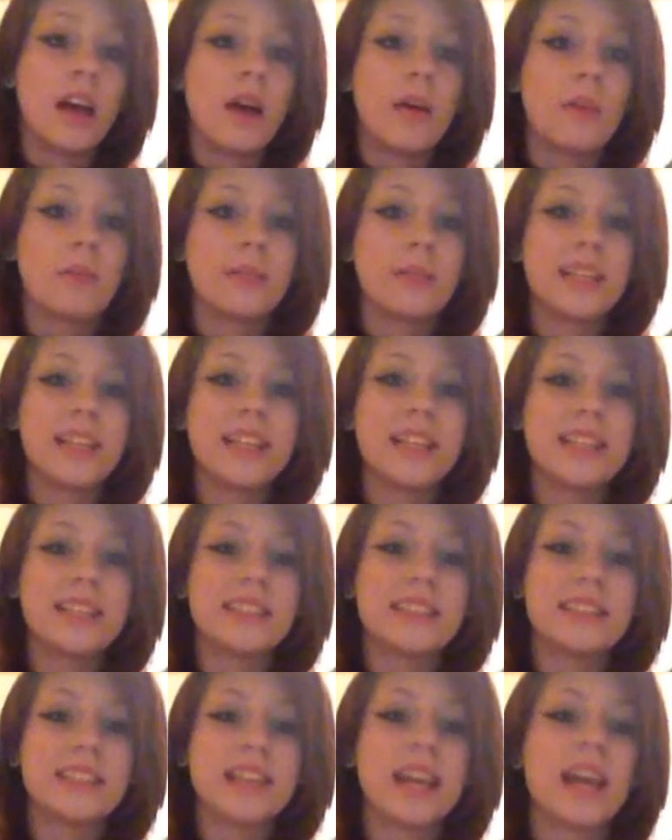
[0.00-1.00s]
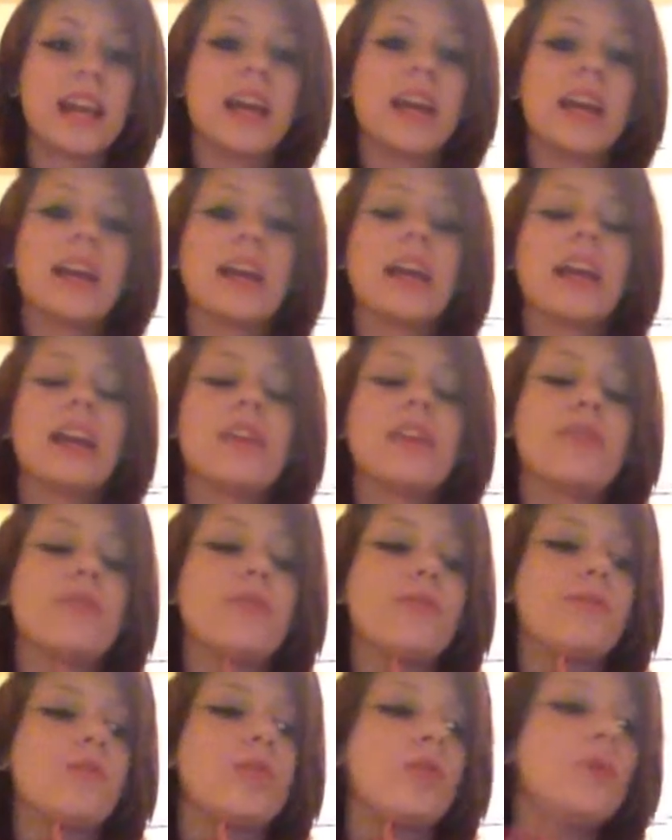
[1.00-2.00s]
please,
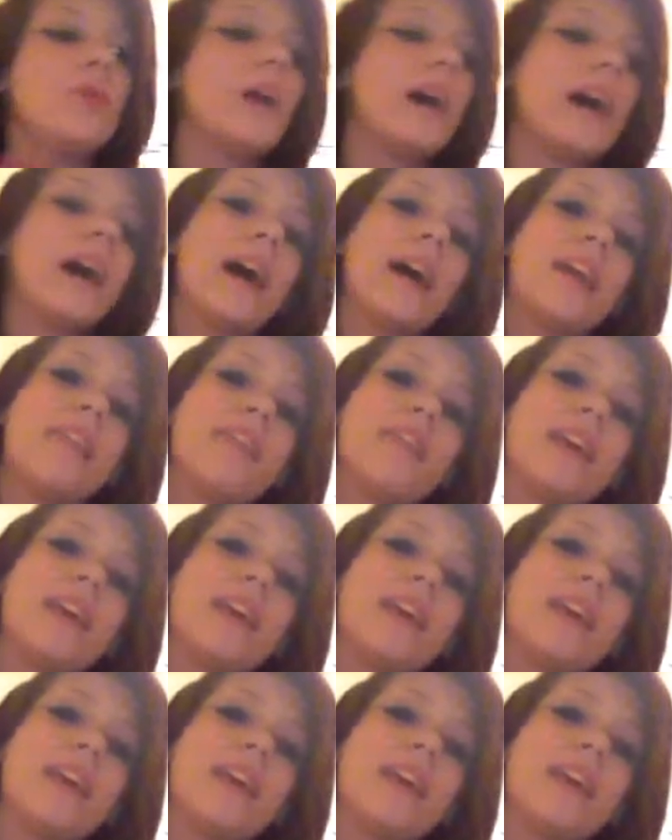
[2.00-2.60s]
if you have